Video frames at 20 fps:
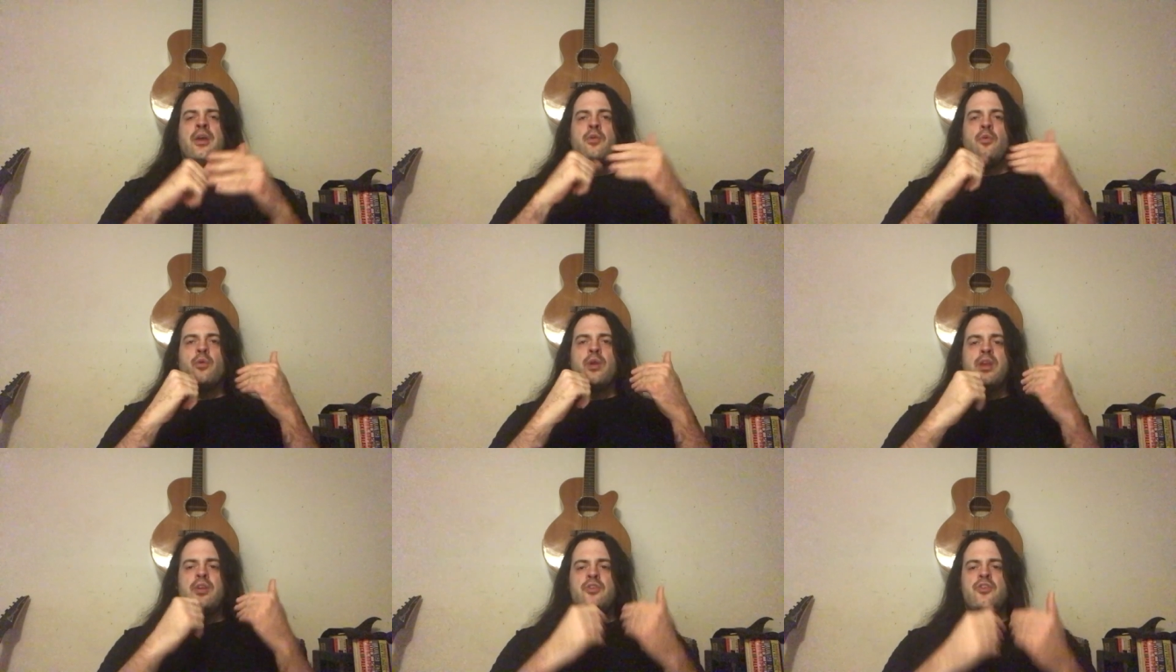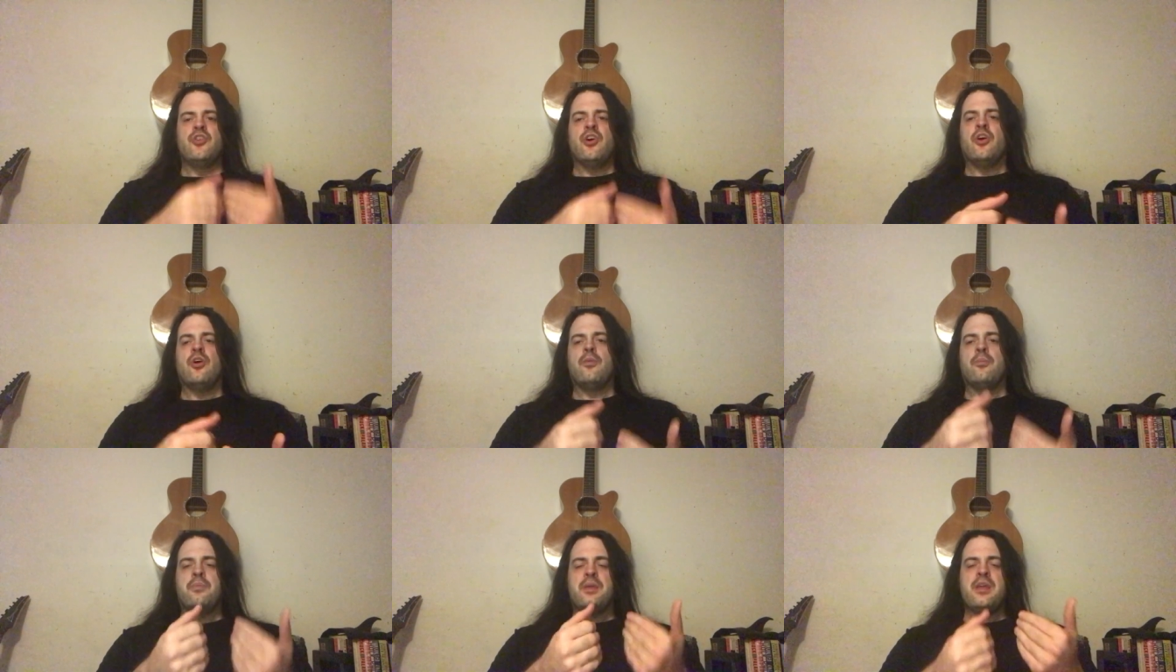We
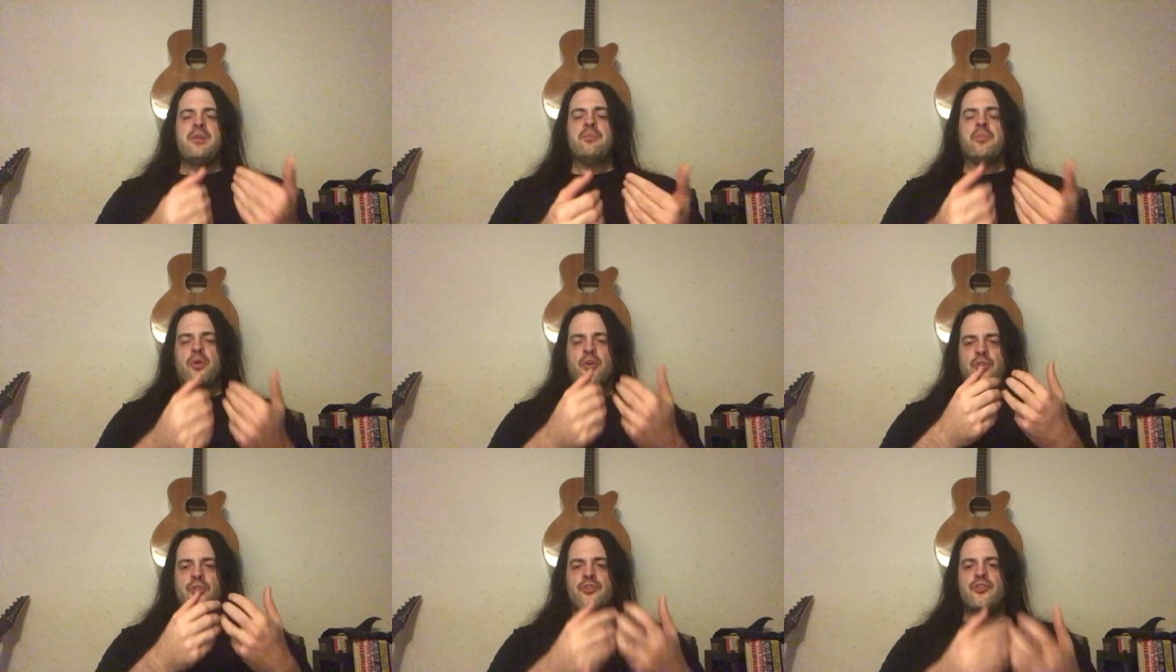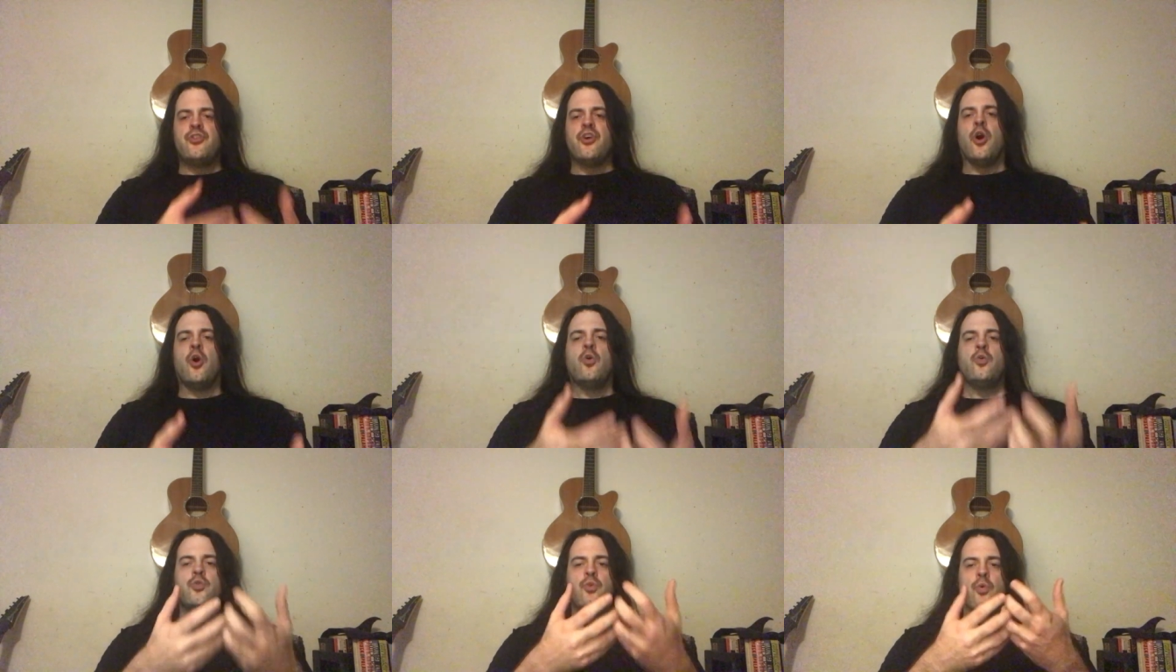don't, people
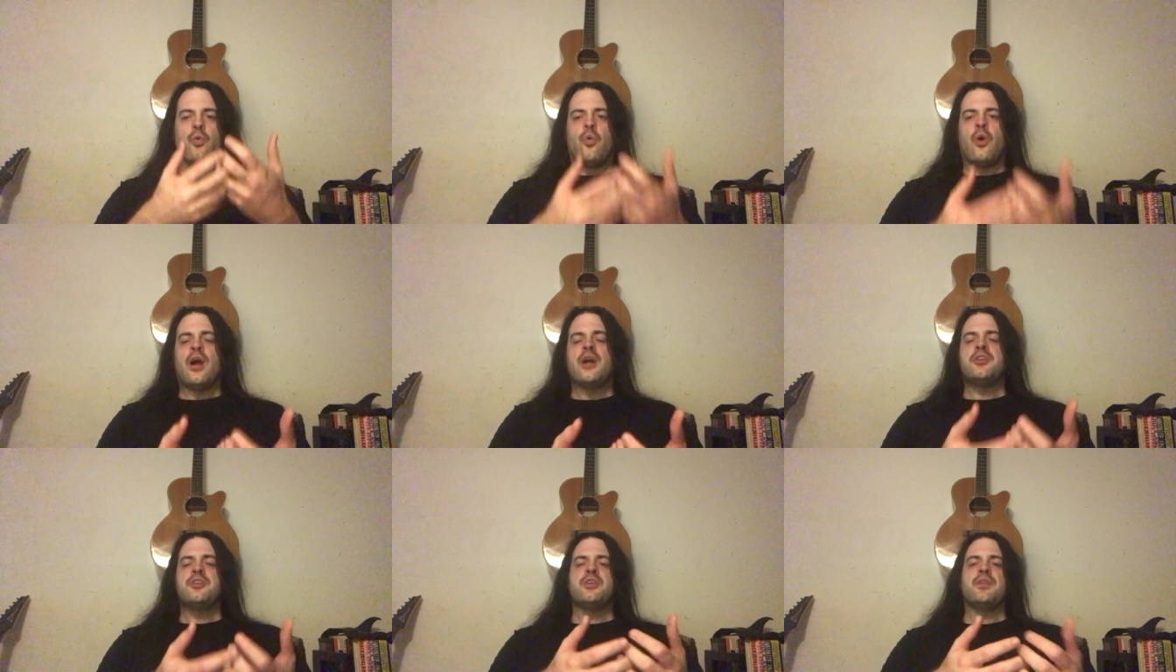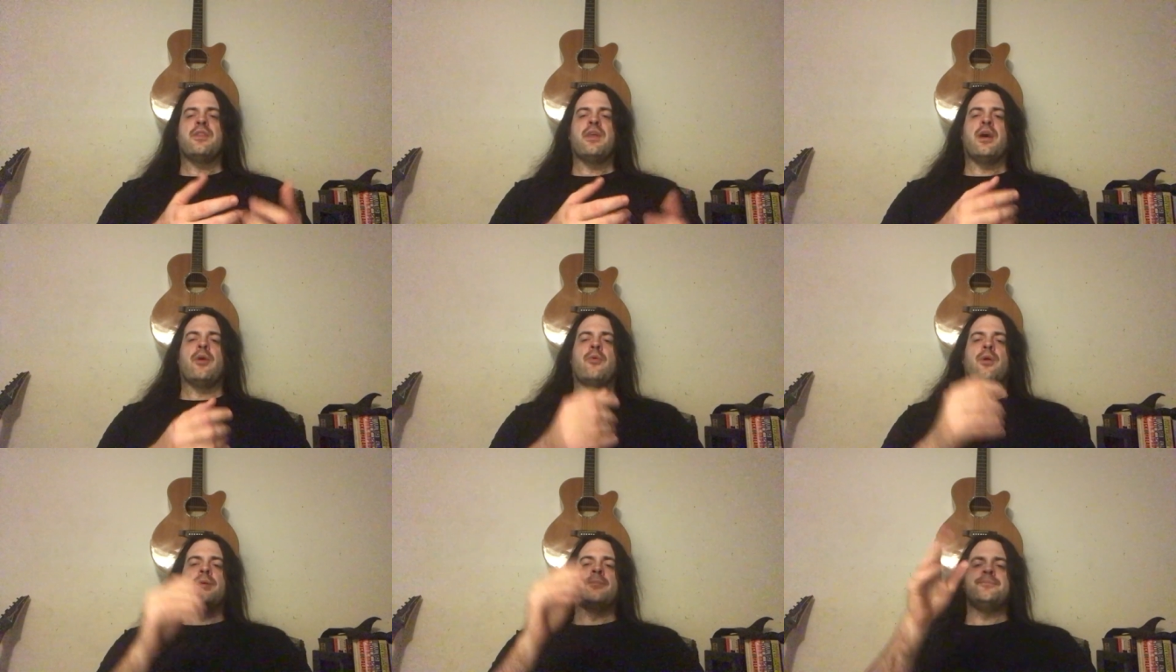don't watch it
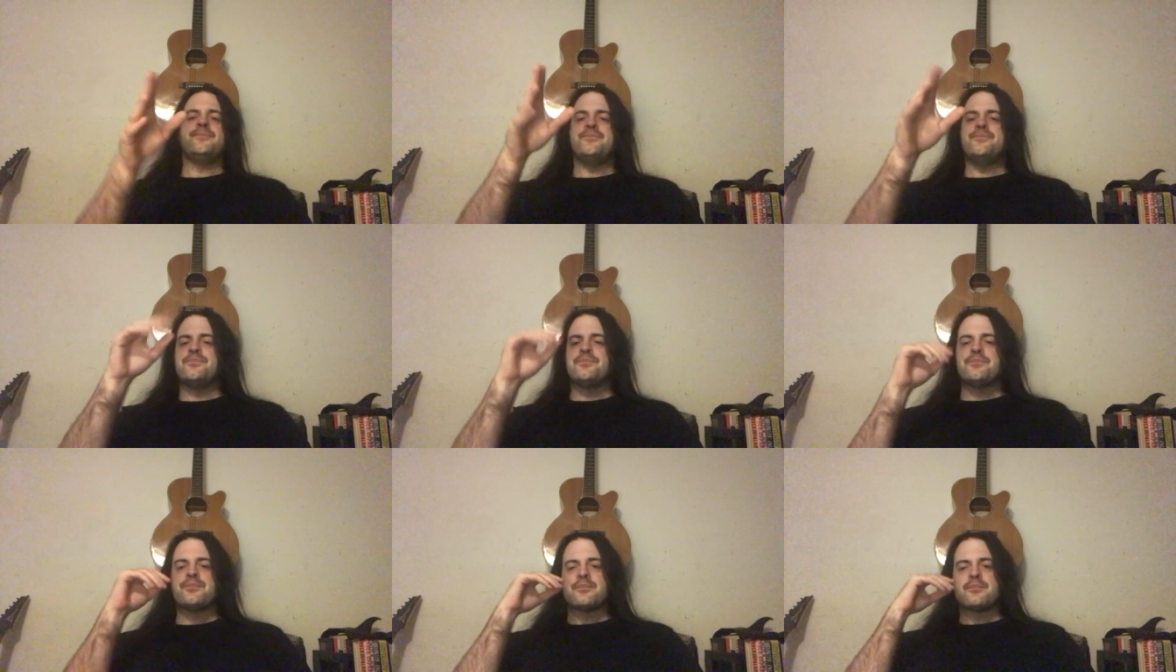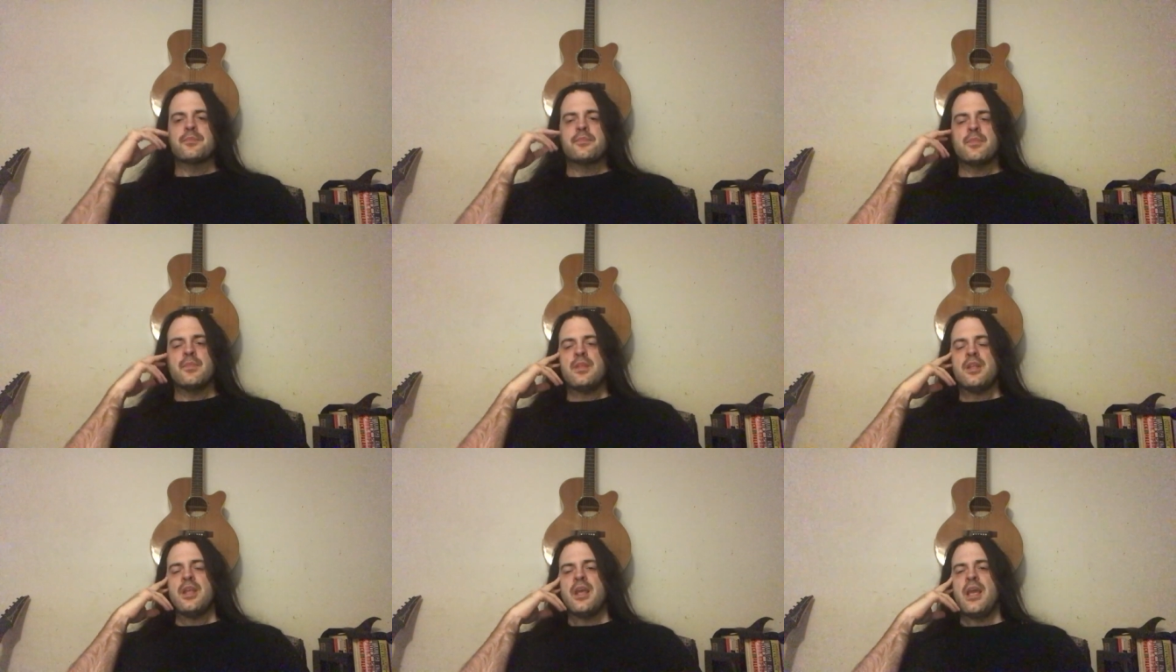that way.
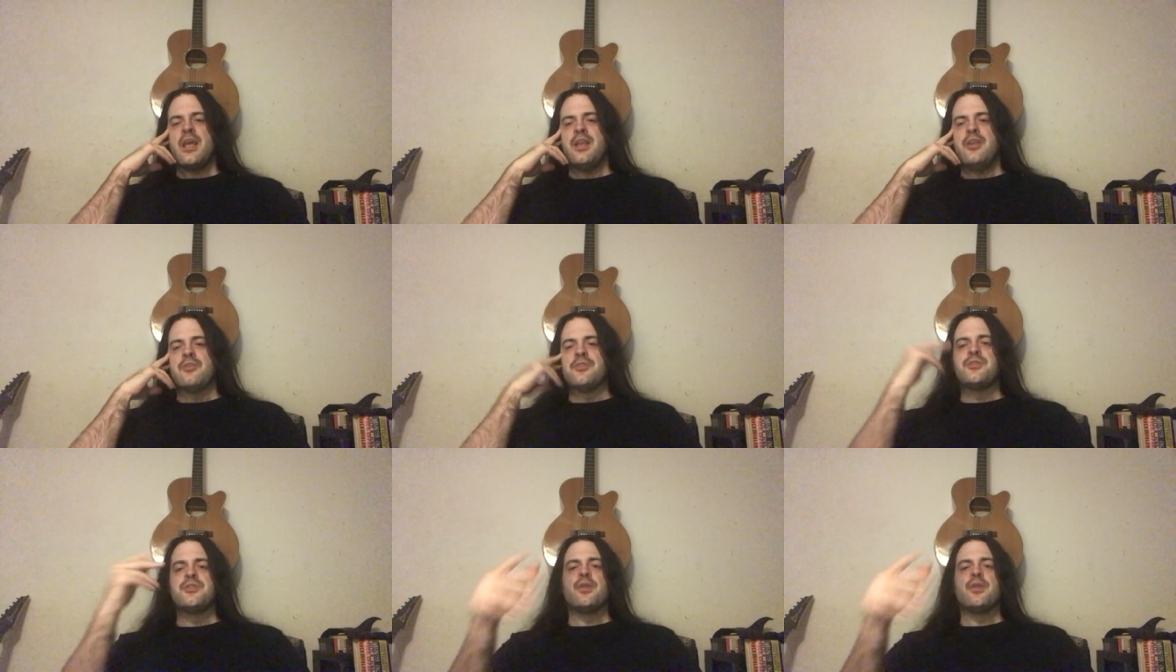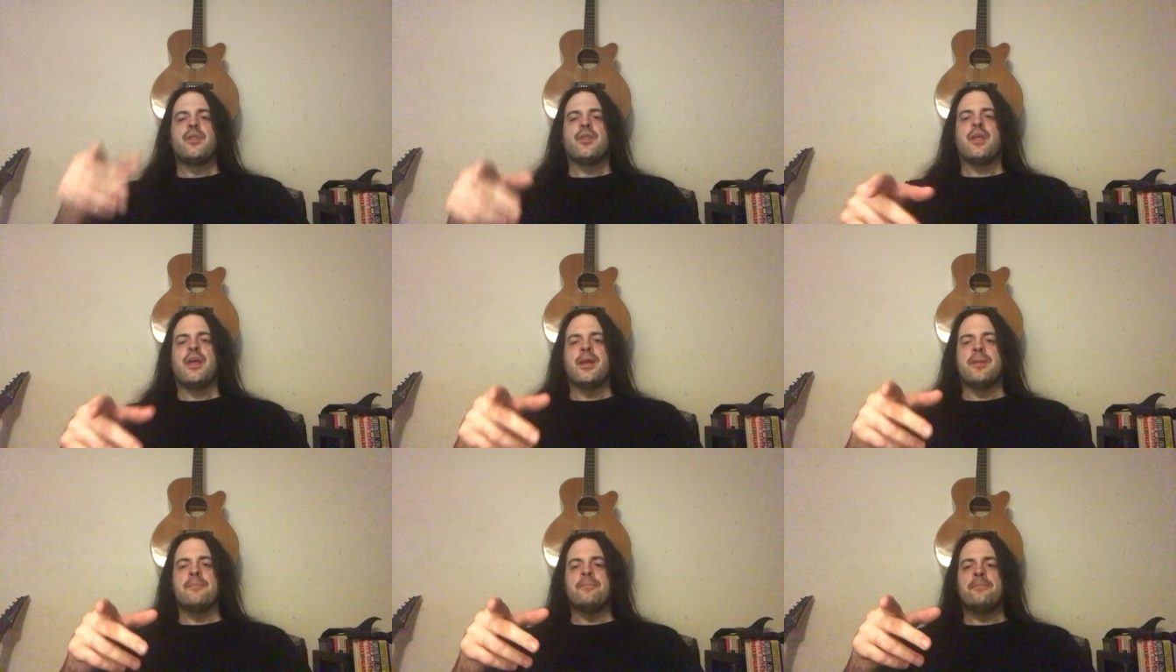And here's the
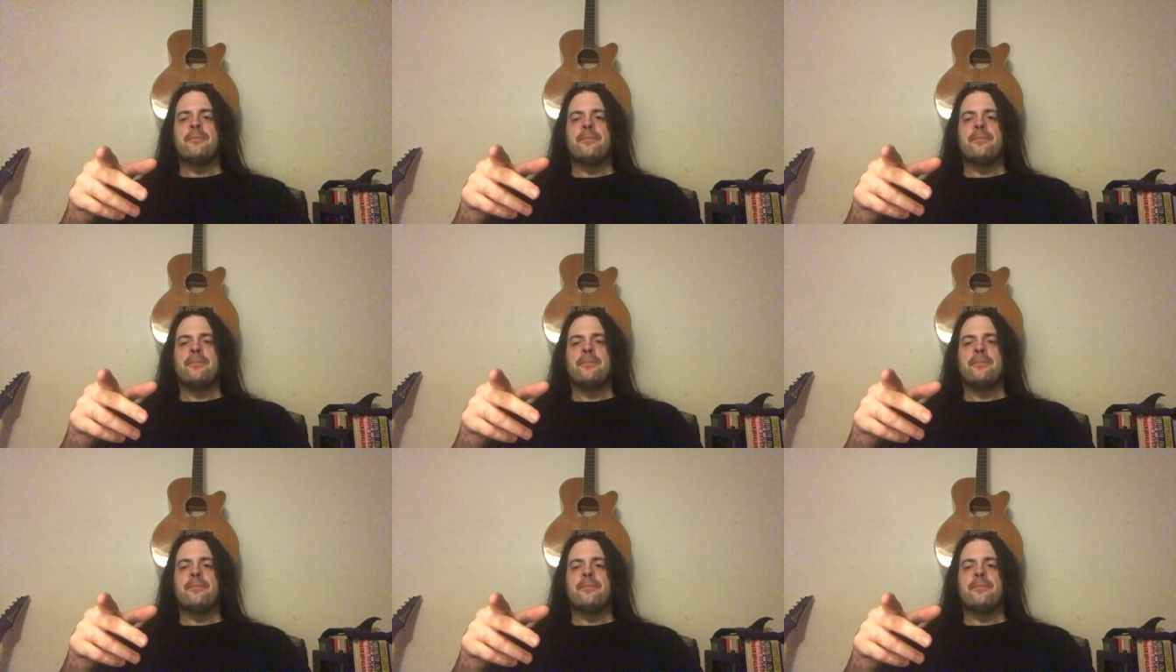thing